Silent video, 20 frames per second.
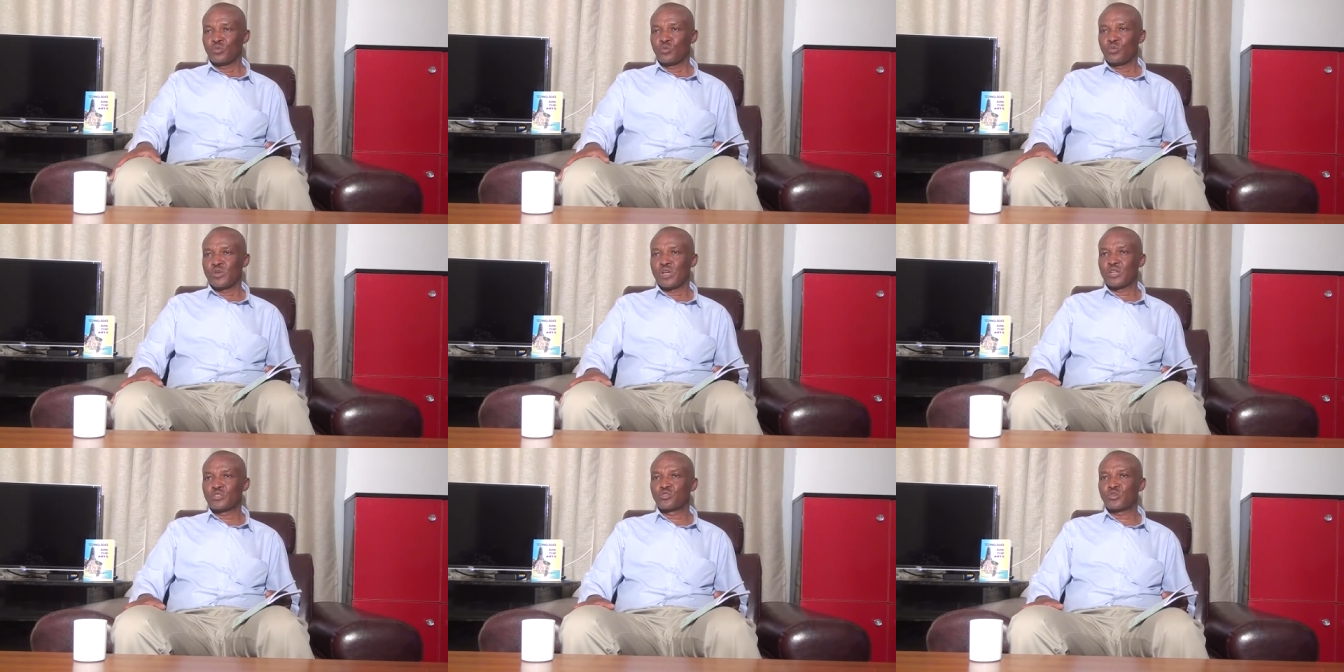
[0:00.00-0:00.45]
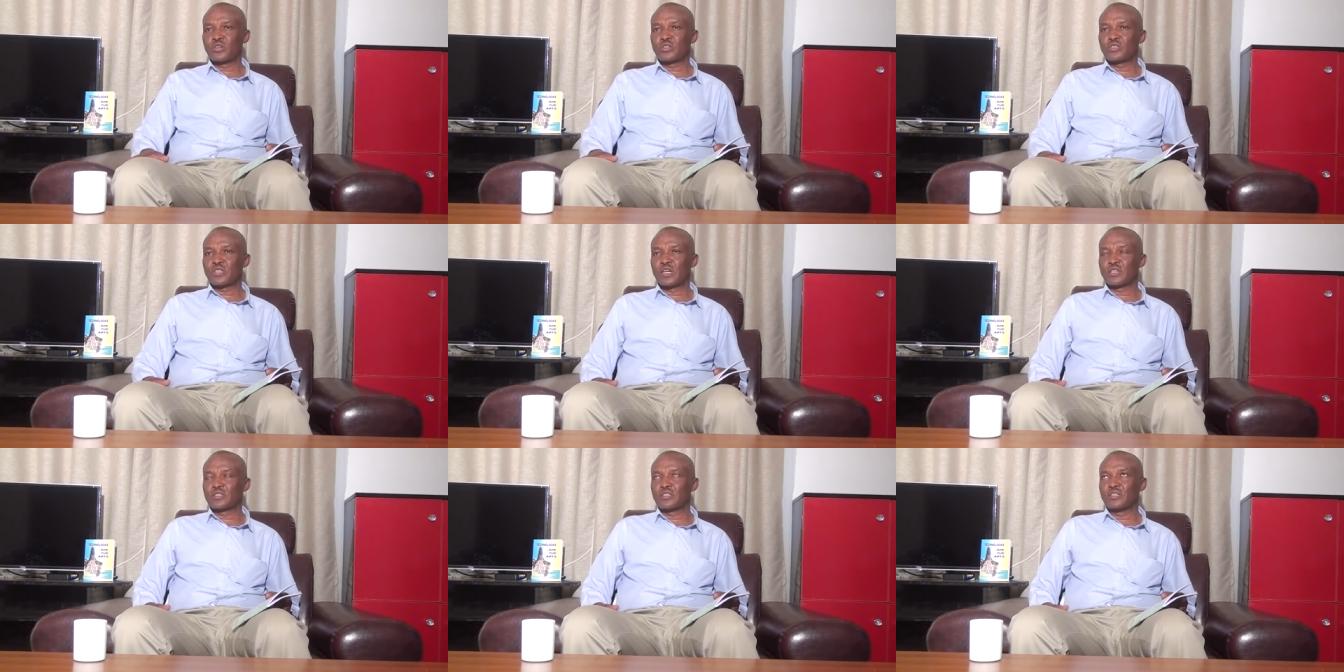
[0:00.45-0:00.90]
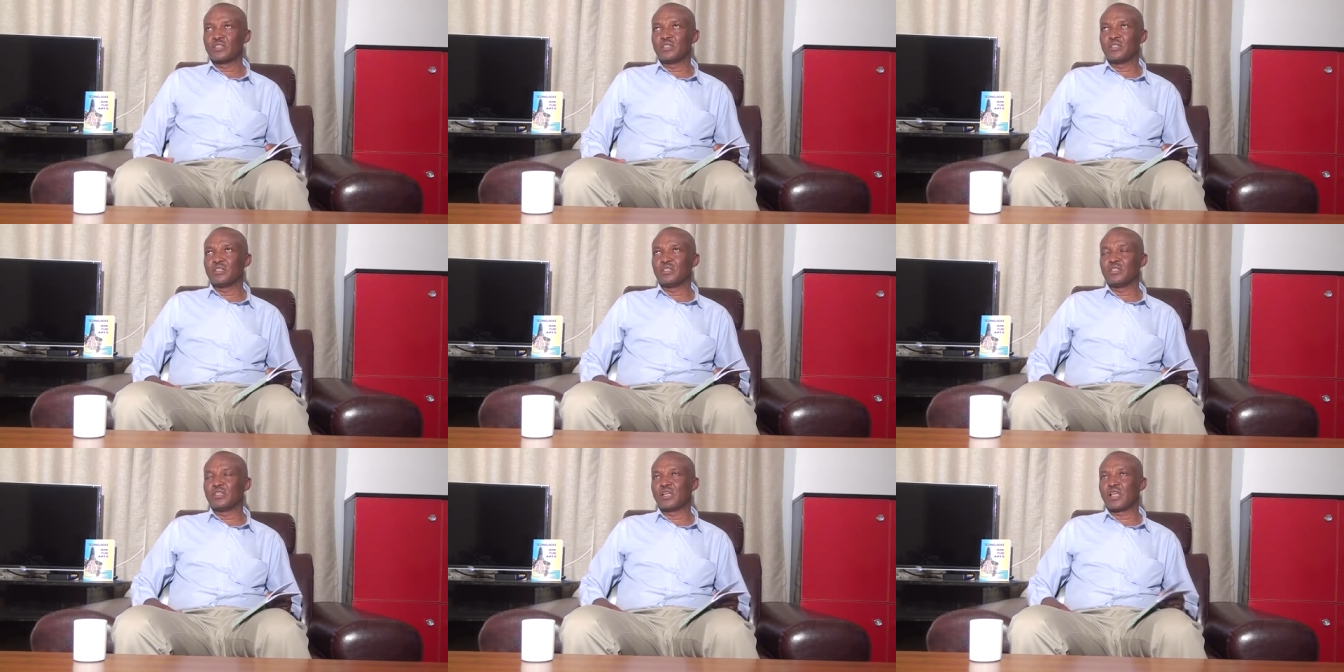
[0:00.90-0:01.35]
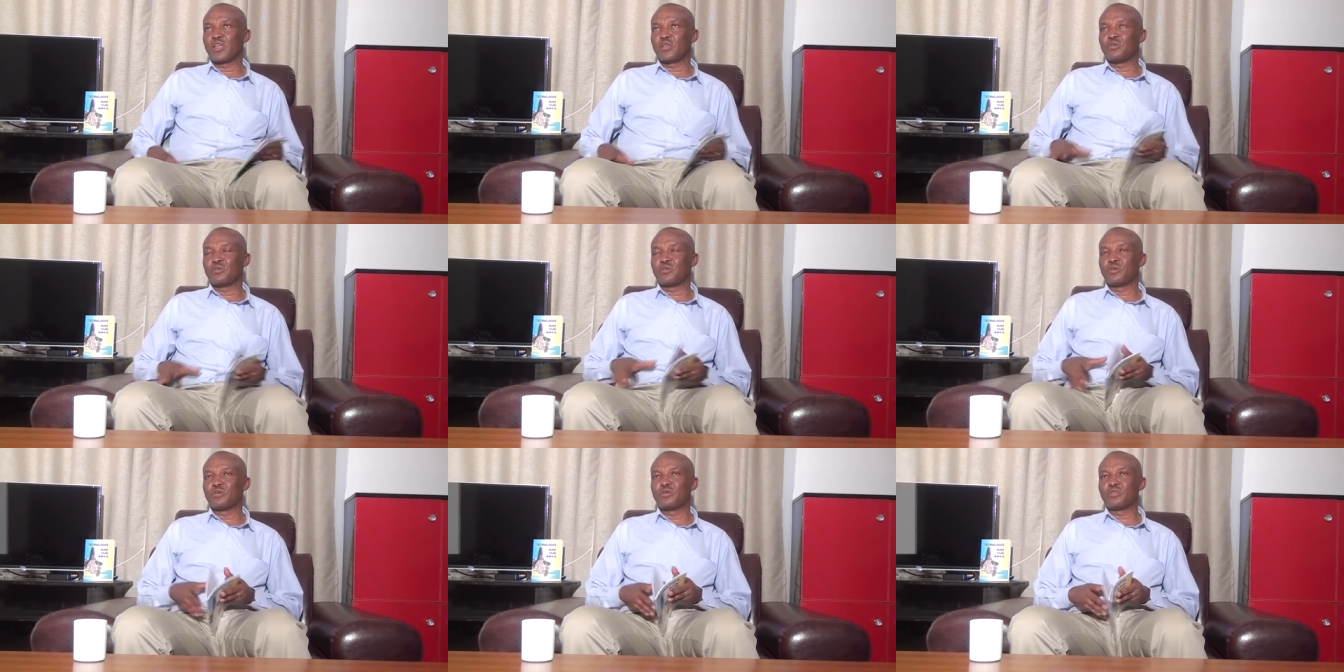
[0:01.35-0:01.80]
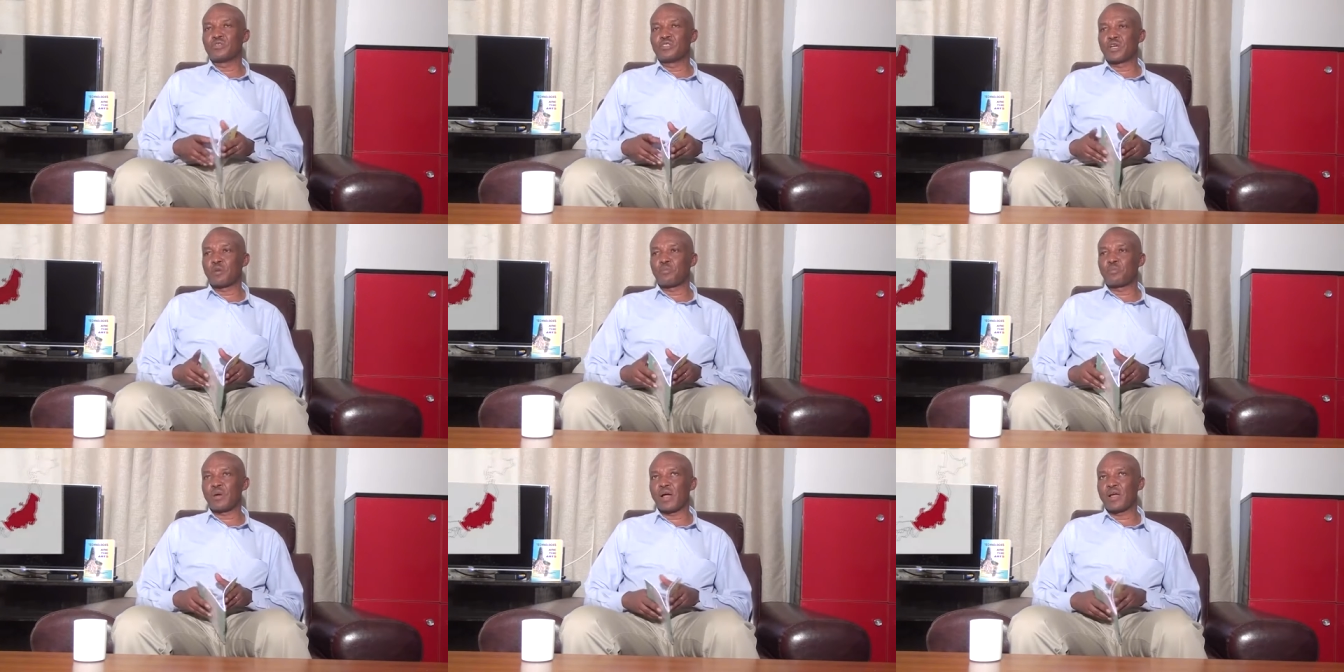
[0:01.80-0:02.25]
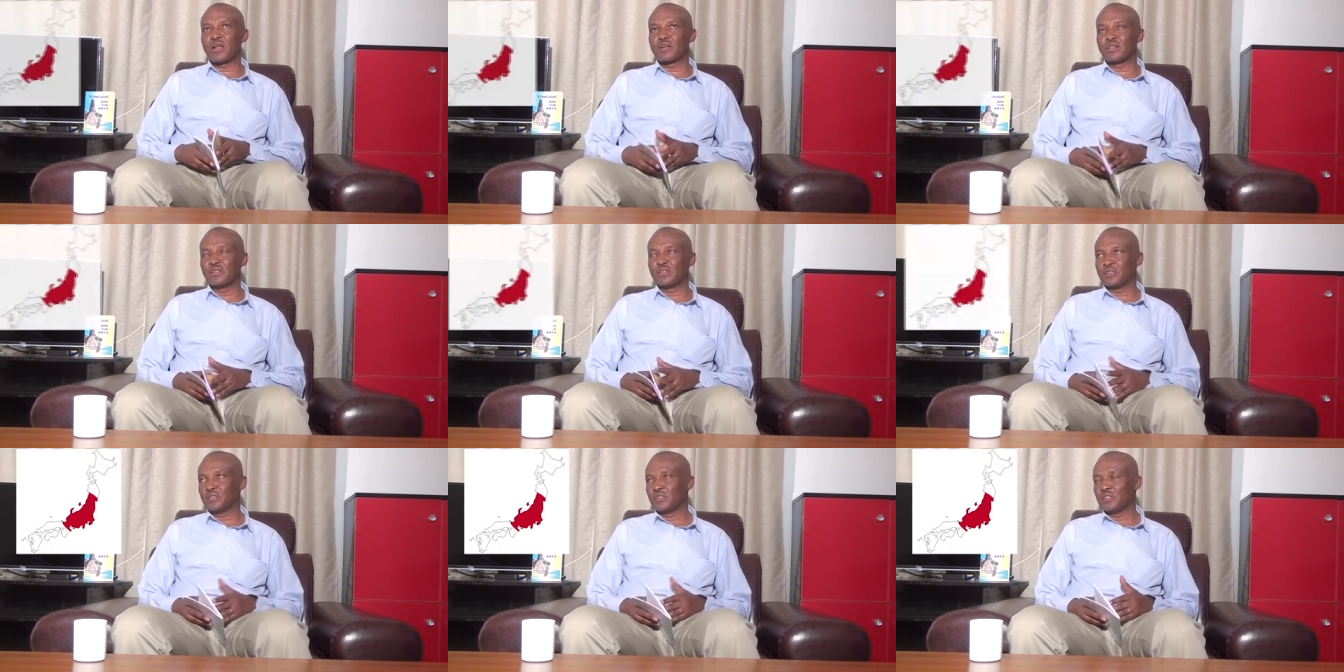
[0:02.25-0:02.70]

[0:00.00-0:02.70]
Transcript: we are told that eh, you know japan